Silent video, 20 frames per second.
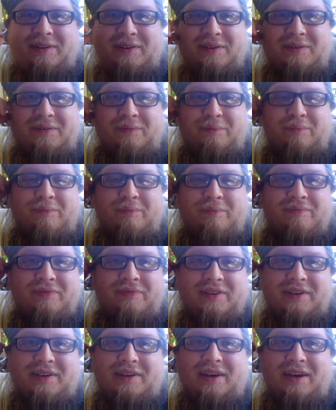the
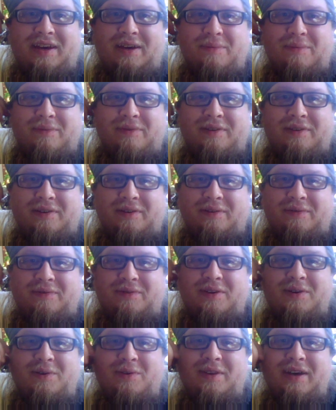games
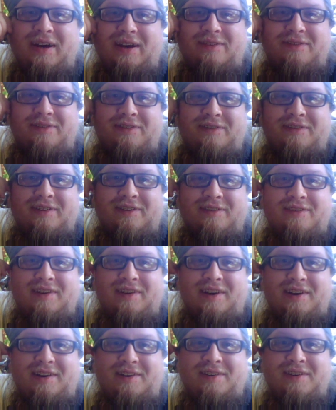of
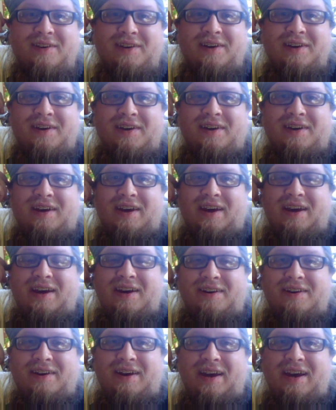2016,
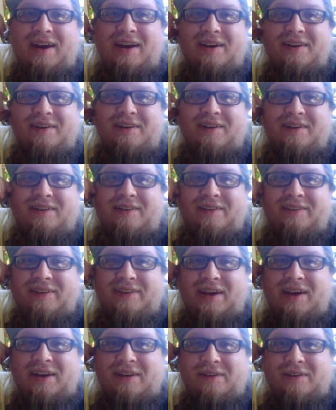and
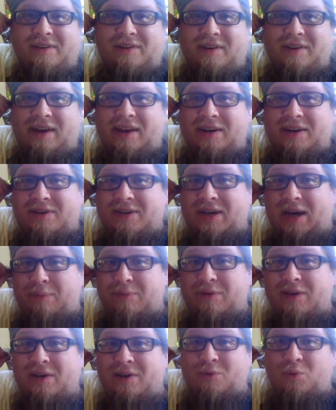a
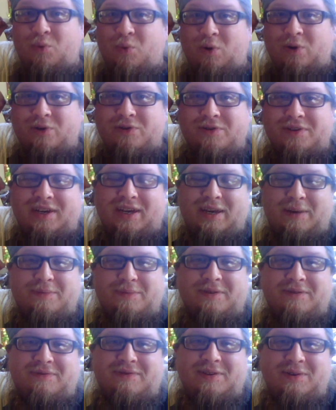top 10 worst
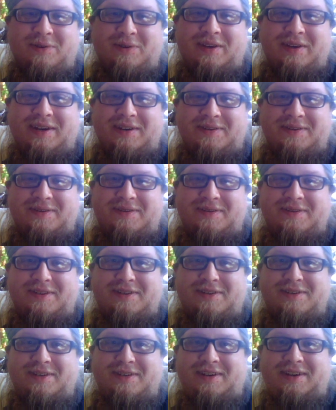games of
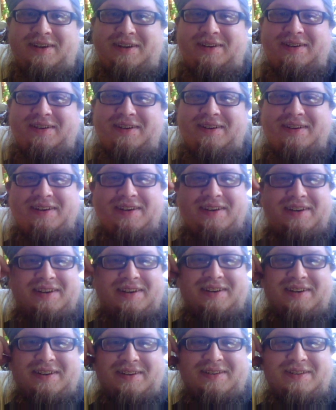2016.
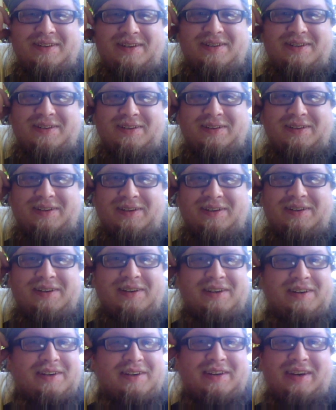Essentially,
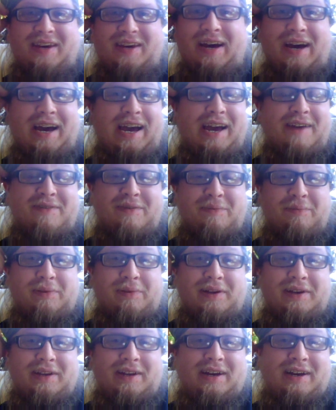yeah, I haven't
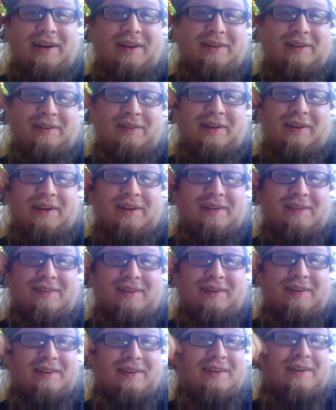played. Like I
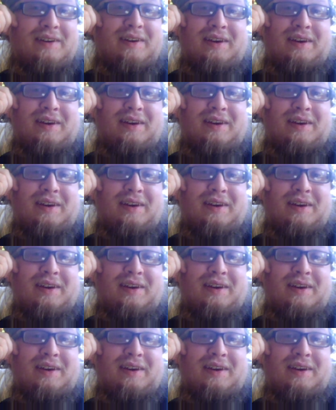said,